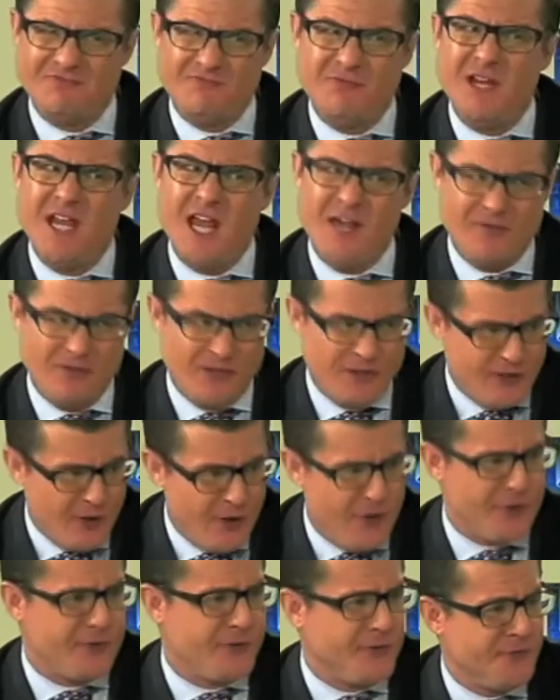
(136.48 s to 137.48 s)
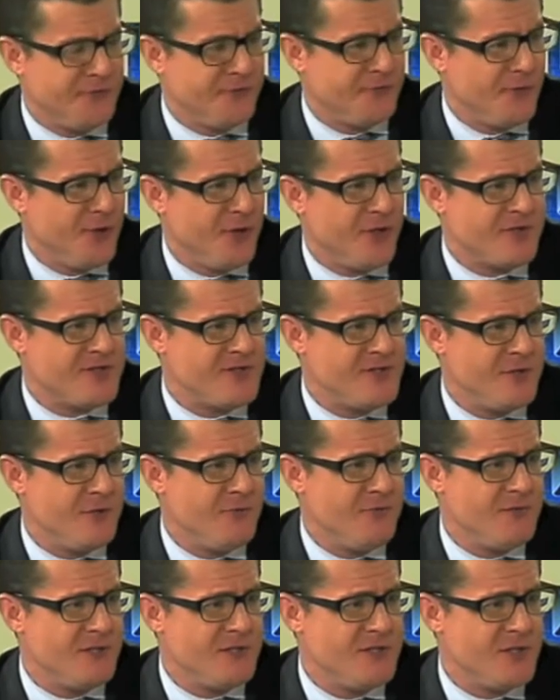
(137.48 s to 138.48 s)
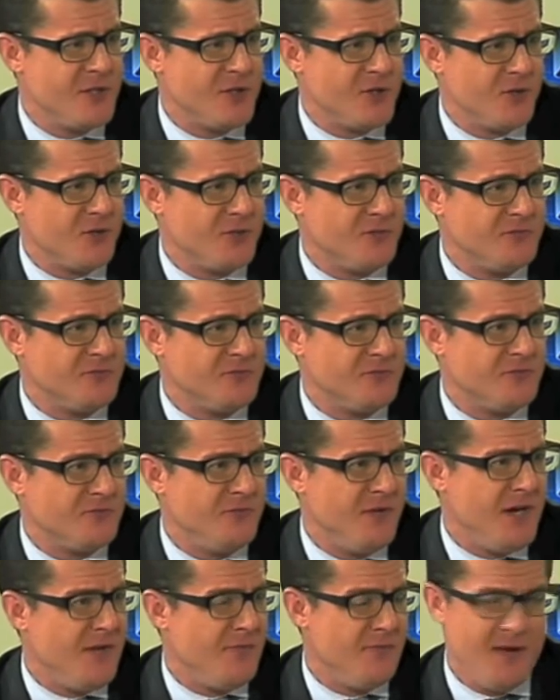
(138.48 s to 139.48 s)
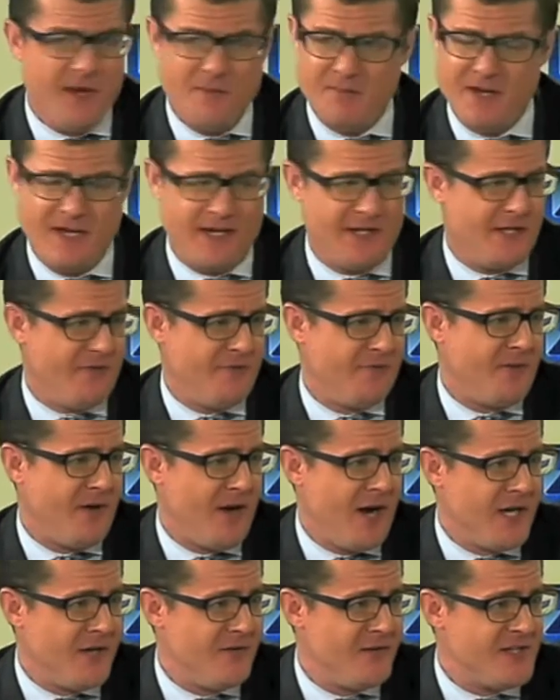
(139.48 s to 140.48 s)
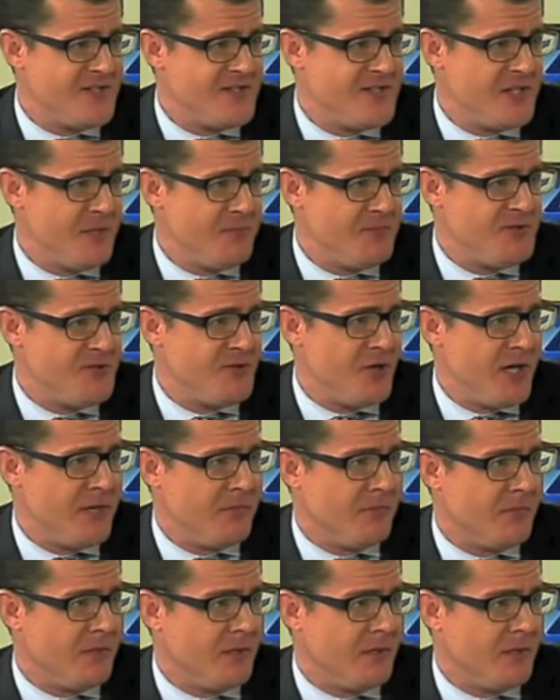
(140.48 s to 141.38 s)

We have a lot of work still to do. We're being left behind in this slipstream.